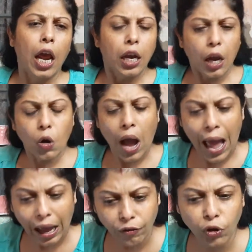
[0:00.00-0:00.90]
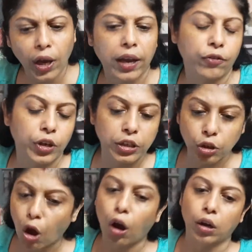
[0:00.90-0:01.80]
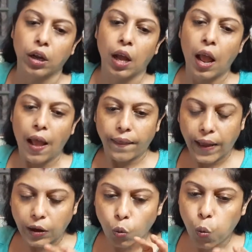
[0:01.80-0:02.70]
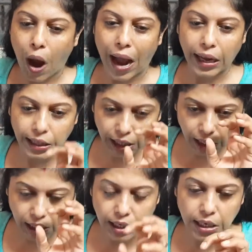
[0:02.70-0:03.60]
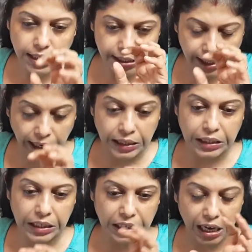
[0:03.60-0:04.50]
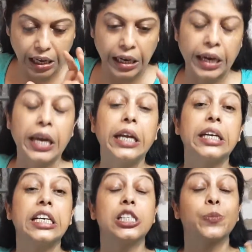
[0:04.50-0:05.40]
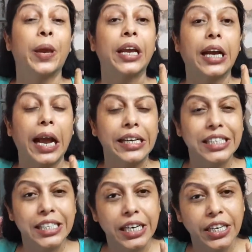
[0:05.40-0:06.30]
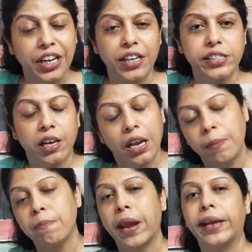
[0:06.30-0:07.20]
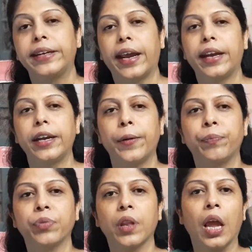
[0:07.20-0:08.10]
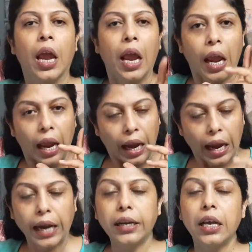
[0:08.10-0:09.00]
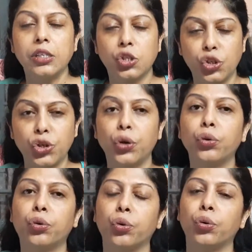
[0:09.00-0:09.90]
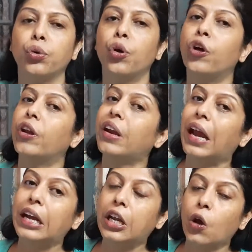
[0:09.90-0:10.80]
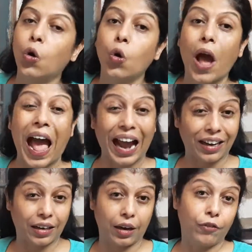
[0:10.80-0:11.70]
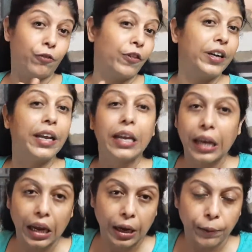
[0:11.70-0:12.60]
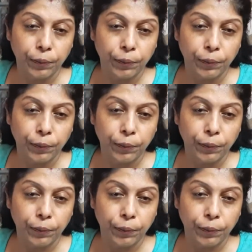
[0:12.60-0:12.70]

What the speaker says: Now have you ever thought that why the Earth's interior heat is being continuously maintained? It is due to radioactive decay.